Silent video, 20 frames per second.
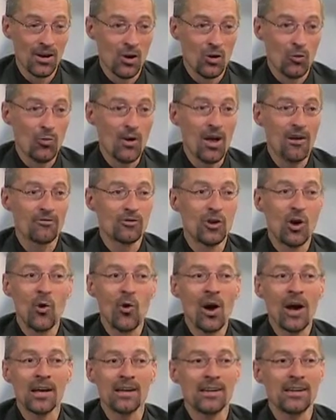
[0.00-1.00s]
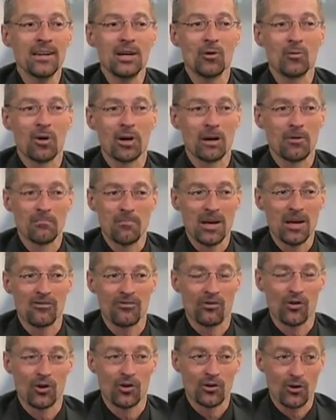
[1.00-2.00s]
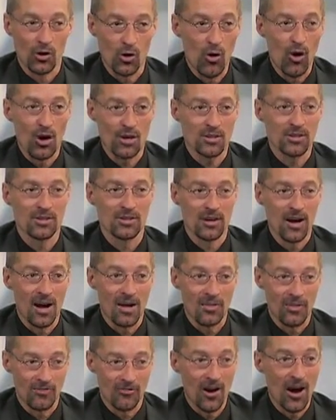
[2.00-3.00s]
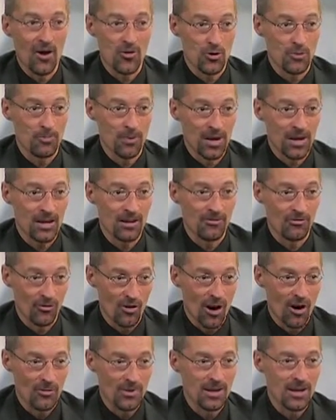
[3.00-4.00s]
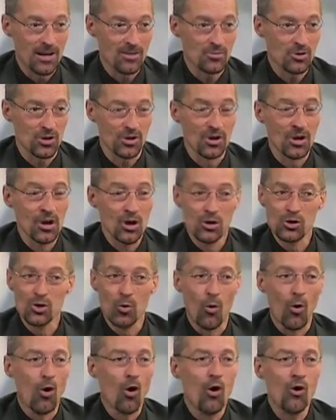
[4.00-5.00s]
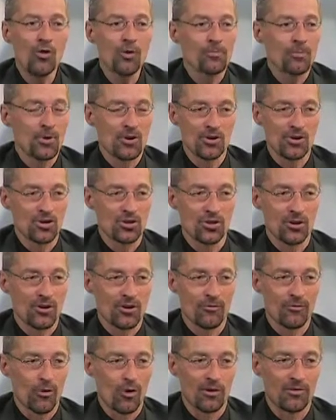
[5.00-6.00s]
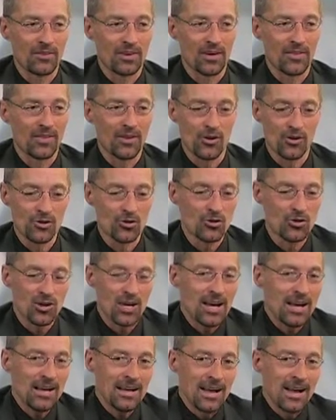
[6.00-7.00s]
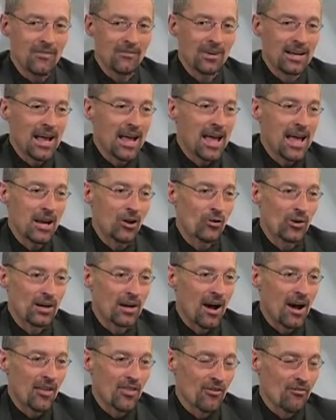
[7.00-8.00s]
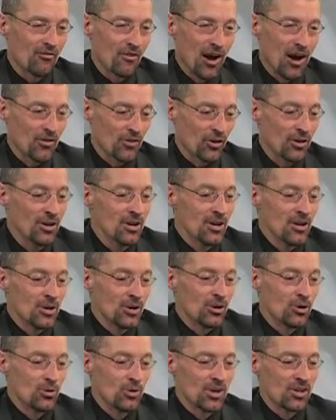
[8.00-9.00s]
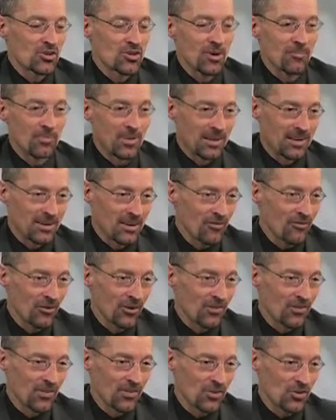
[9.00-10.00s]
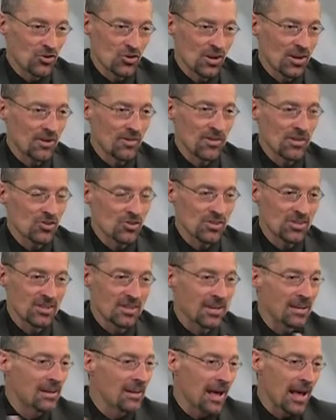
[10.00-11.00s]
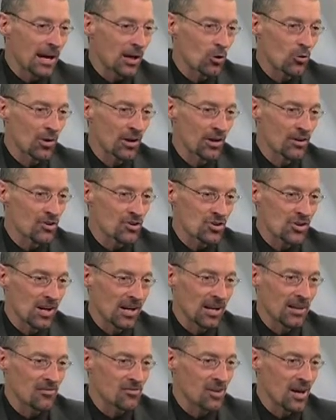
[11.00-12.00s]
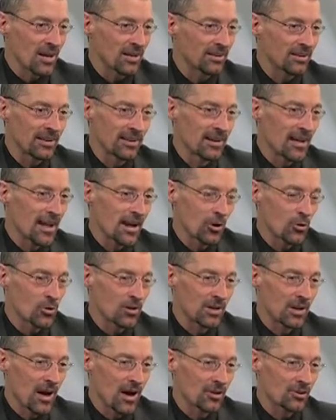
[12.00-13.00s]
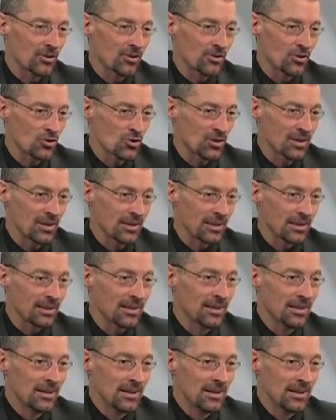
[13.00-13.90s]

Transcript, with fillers: We have no idea what it meant for the cost that God the Father paid for our redemption. So all the persons are involved in it there. So you can't have an angry God the Father doing something different than the Son. This is an inadequate understanding of God, an inadequate doctrine of the Trinity.